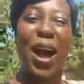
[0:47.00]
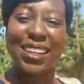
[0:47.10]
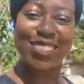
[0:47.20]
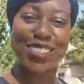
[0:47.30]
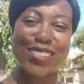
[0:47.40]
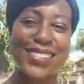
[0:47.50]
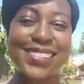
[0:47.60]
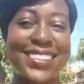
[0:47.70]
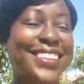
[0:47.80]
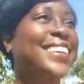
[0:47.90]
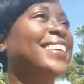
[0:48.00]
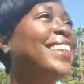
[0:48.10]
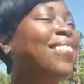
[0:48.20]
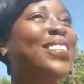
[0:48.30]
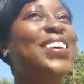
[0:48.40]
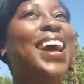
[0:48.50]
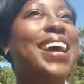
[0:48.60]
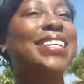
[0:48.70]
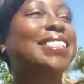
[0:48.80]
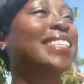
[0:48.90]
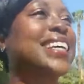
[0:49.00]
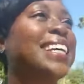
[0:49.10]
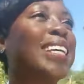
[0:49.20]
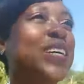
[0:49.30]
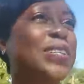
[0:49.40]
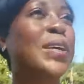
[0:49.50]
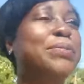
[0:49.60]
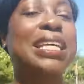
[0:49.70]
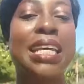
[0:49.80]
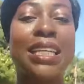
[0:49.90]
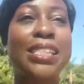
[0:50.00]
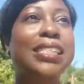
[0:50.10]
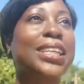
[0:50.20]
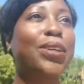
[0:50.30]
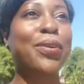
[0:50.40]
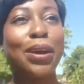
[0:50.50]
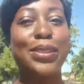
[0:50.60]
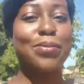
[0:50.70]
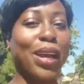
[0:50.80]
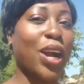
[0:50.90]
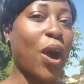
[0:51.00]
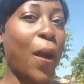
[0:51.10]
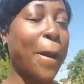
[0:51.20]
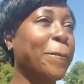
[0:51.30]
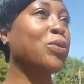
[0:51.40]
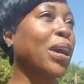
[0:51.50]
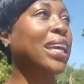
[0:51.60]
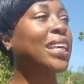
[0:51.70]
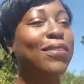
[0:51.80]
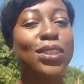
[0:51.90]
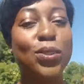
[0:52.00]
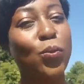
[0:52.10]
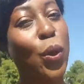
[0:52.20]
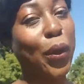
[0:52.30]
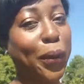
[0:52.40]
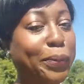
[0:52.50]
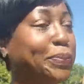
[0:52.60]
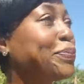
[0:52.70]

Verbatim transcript: watchers? Love you guys. So I'm taking the scenic route to my car so I can give you this word.